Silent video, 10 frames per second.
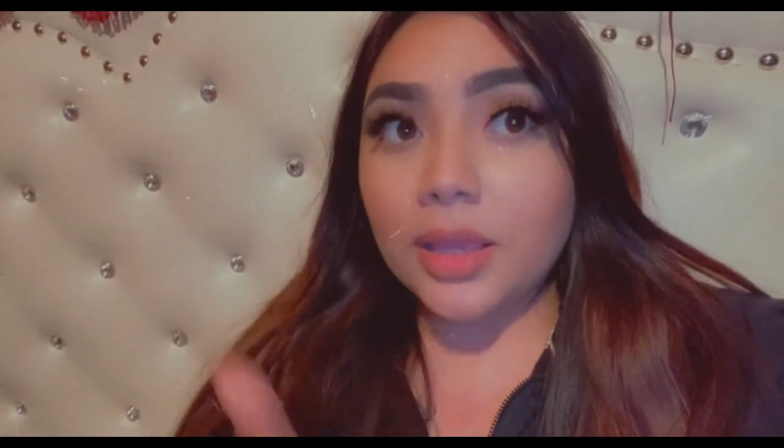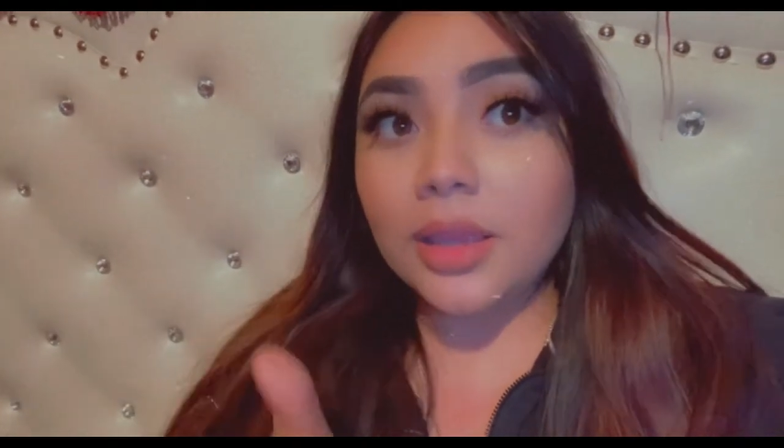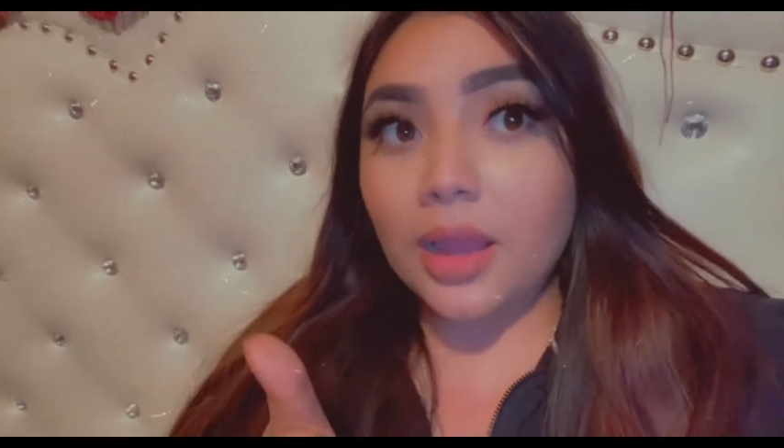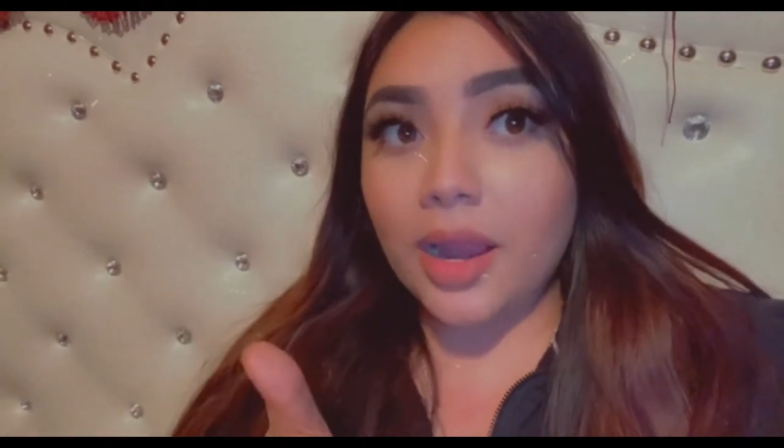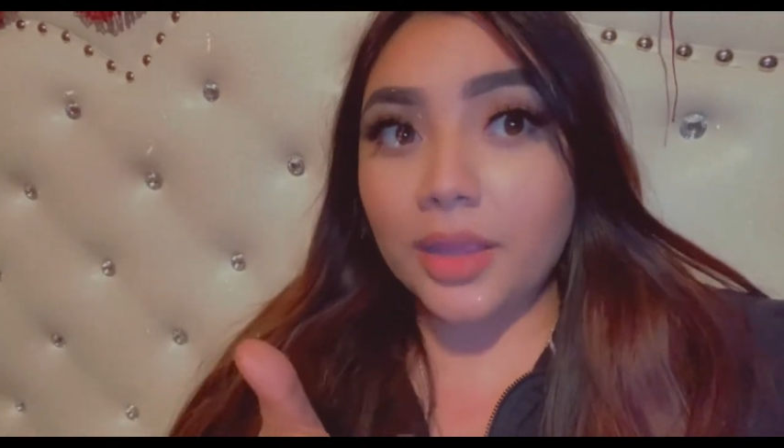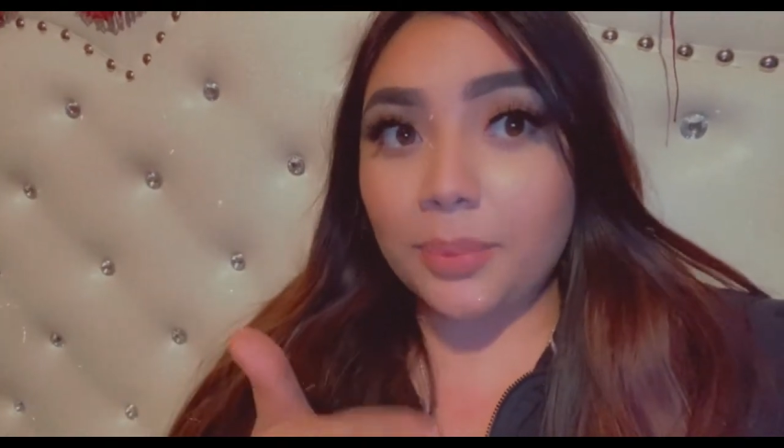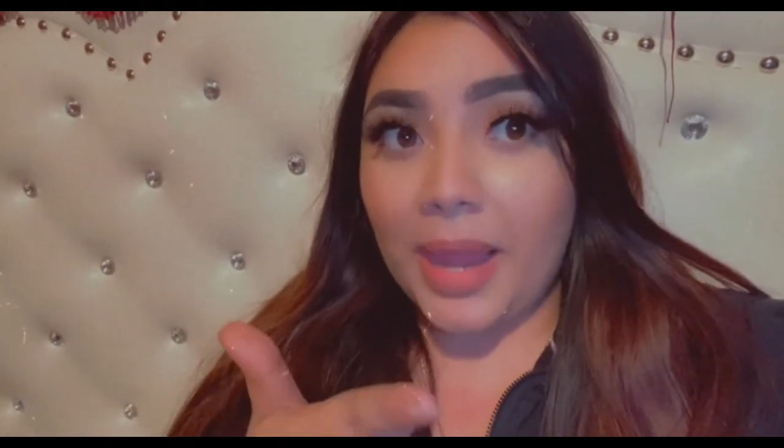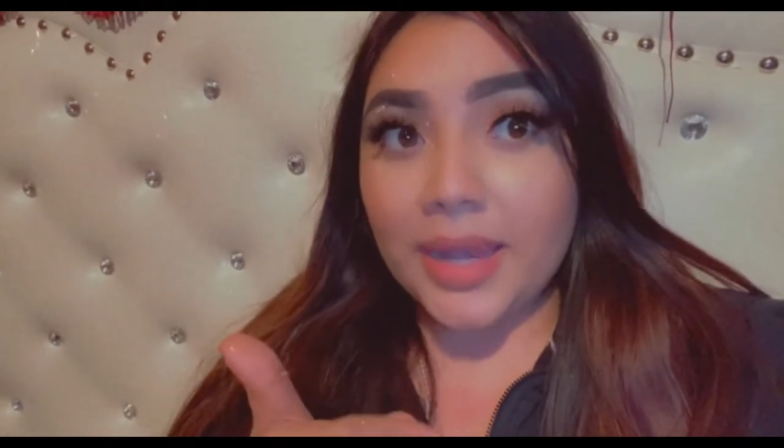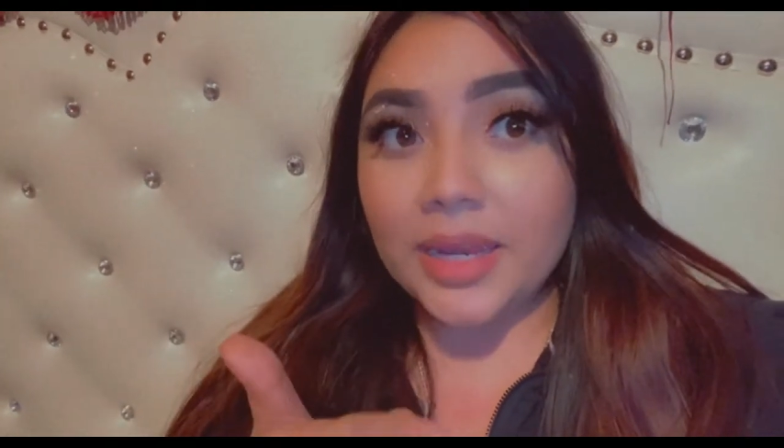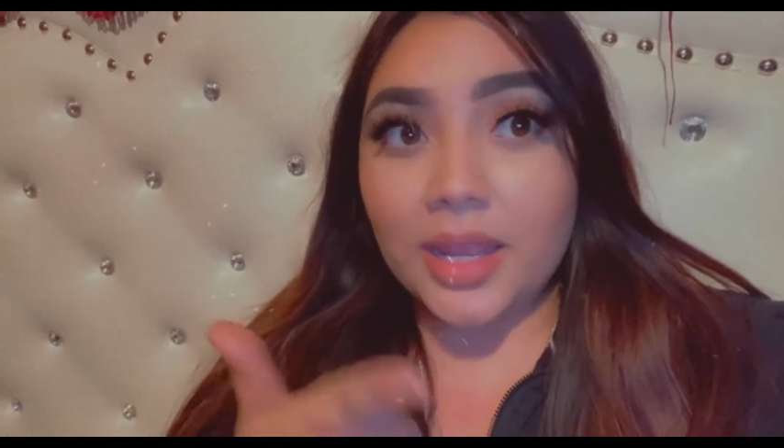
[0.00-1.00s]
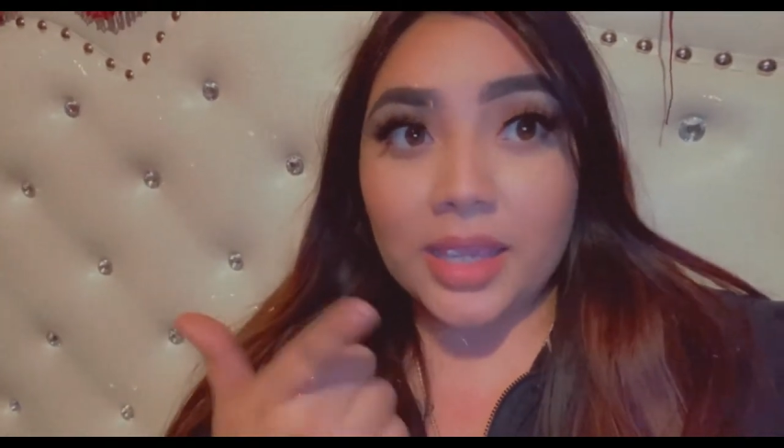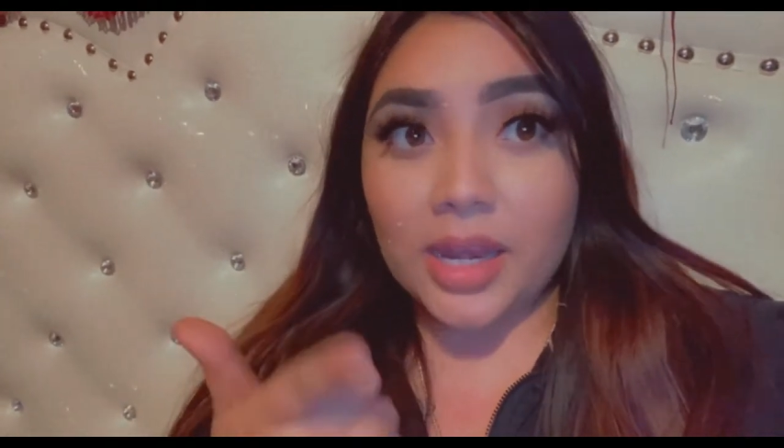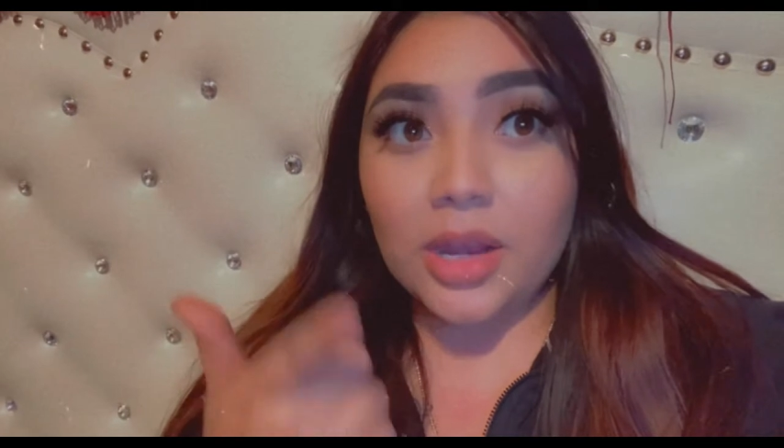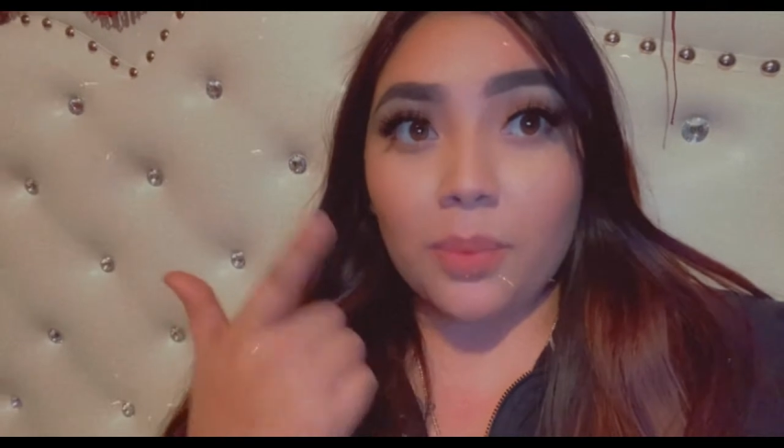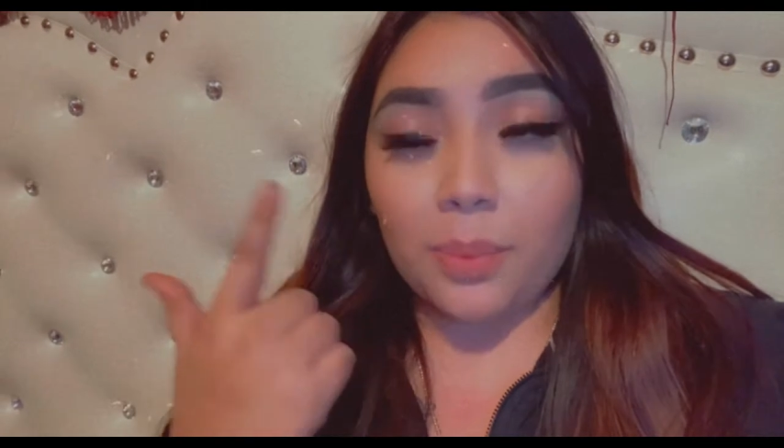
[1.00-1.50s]
are planning on
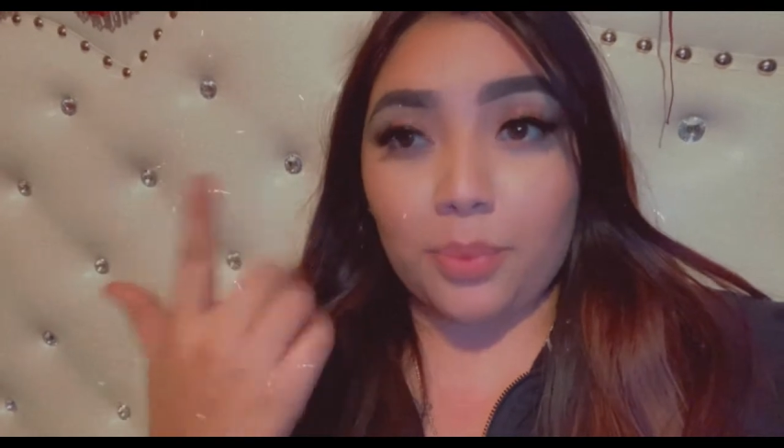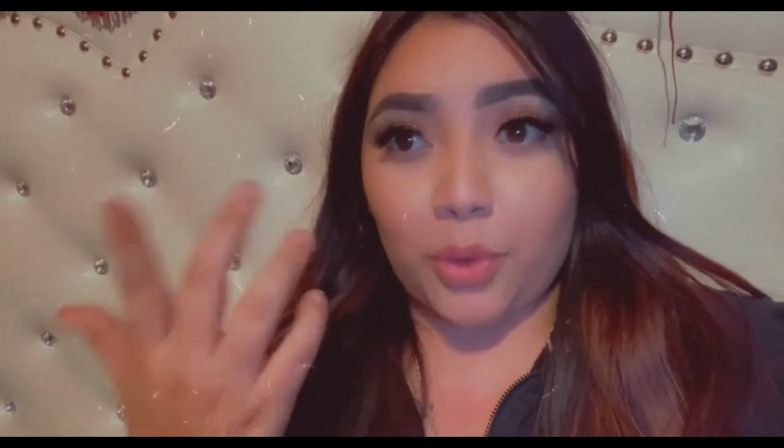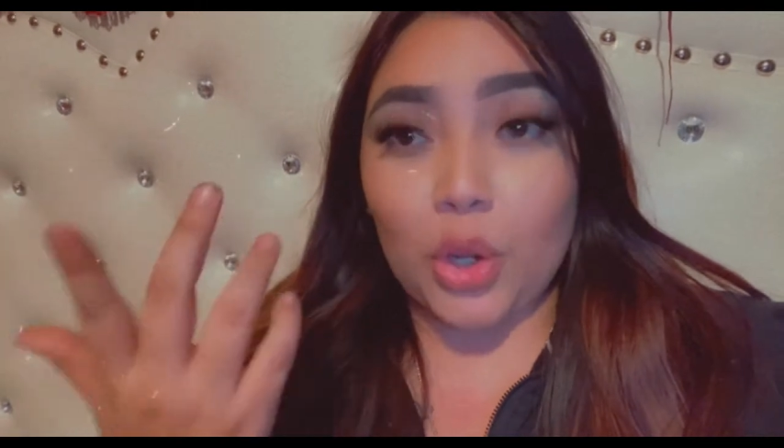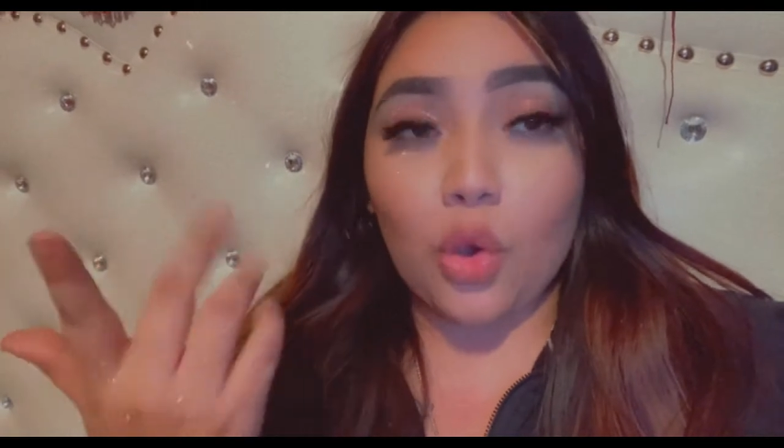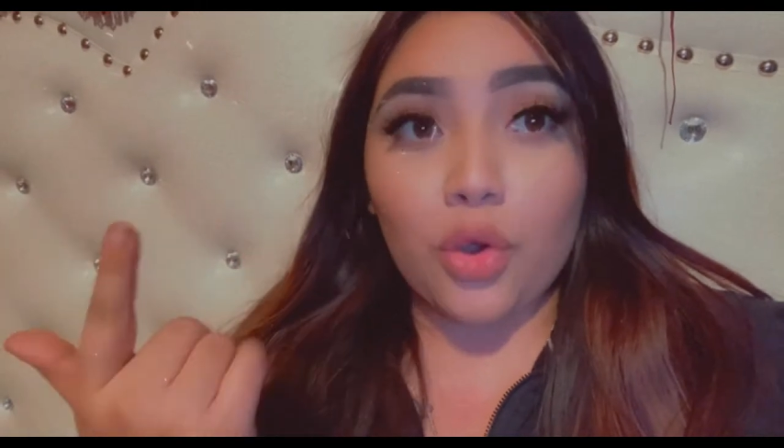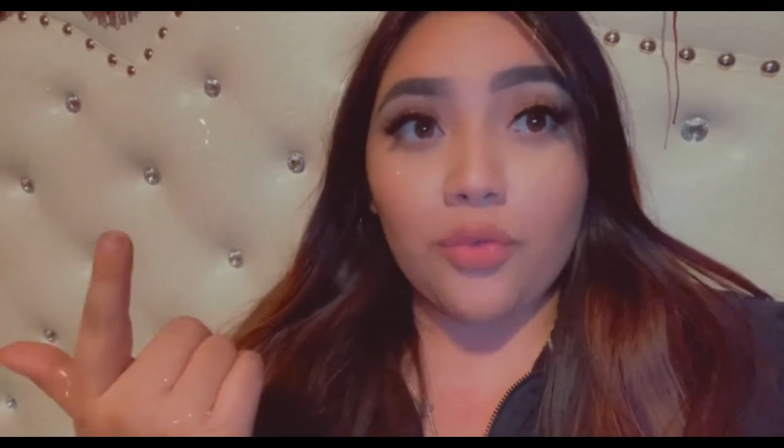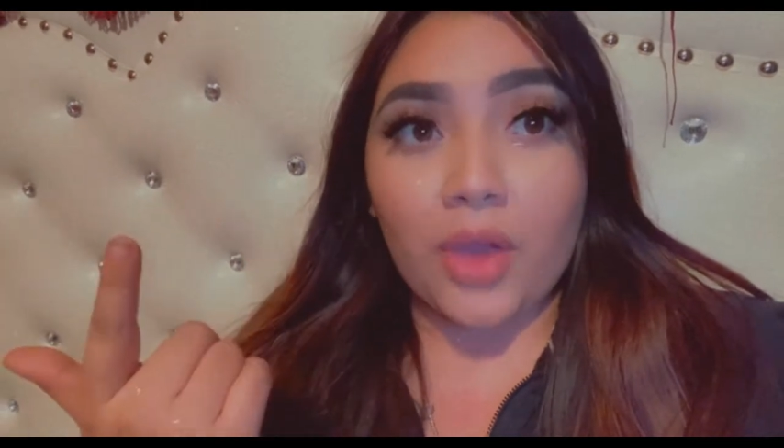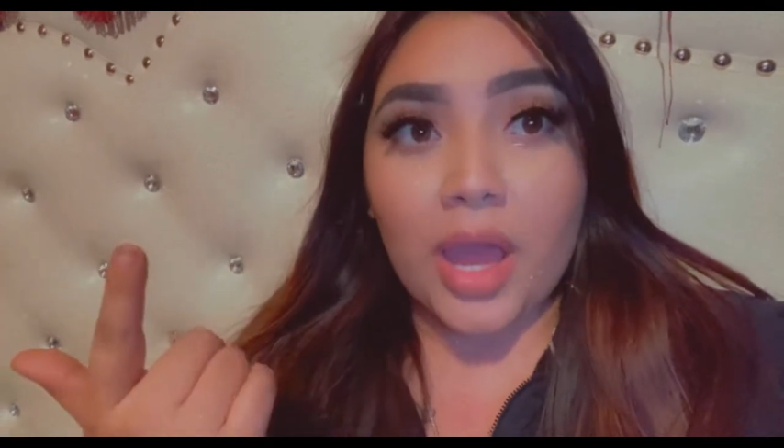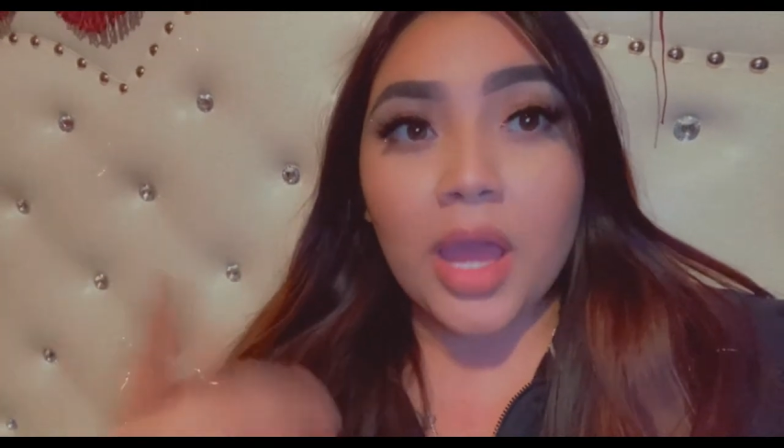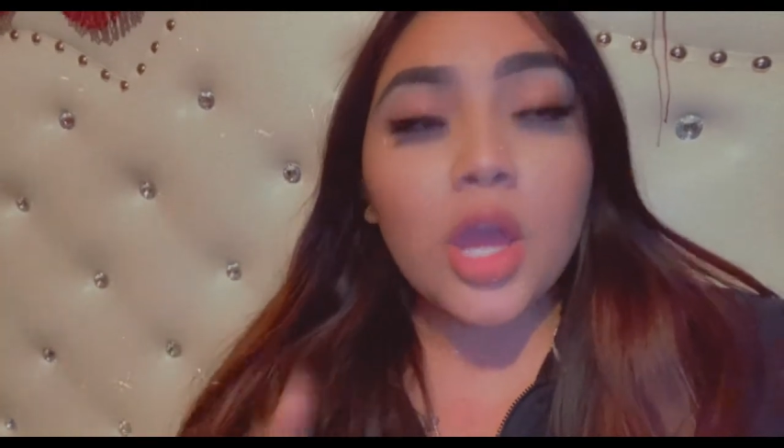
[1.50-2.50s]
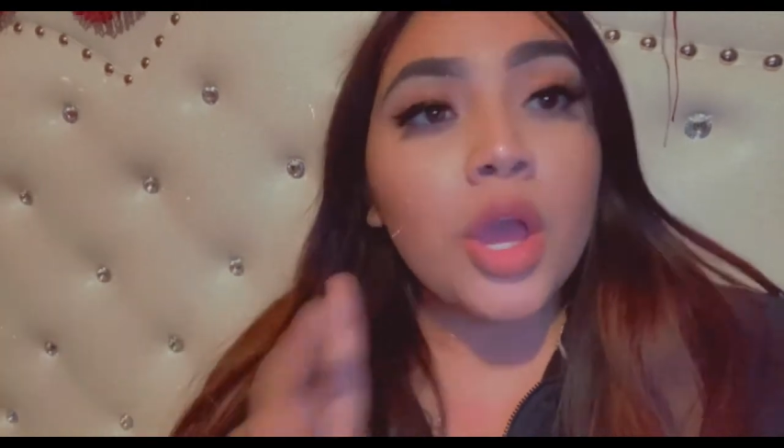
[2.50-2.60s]
getting a pre-order faja,